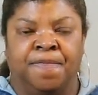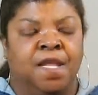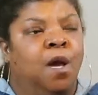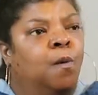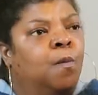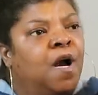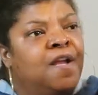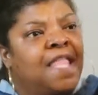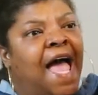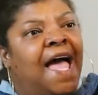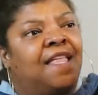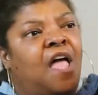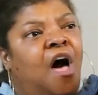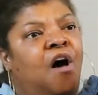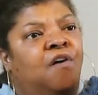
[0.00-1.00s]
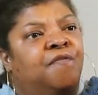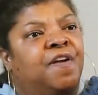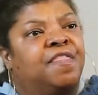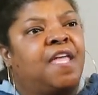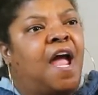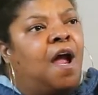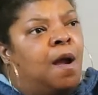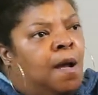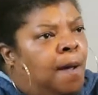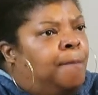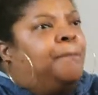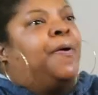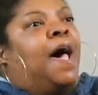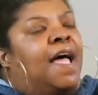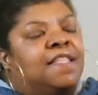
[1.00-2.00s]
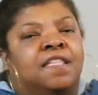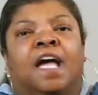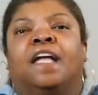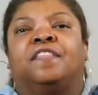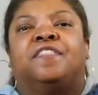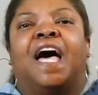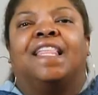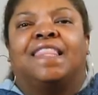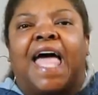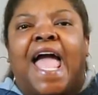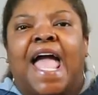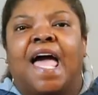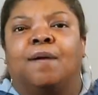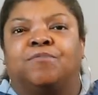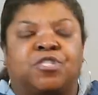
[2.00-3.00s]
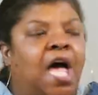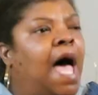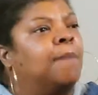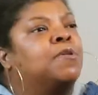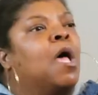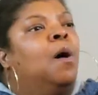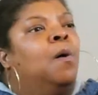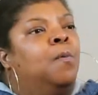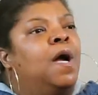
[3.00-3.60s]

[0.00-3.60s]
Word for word: We're not over there putting the lamb chops.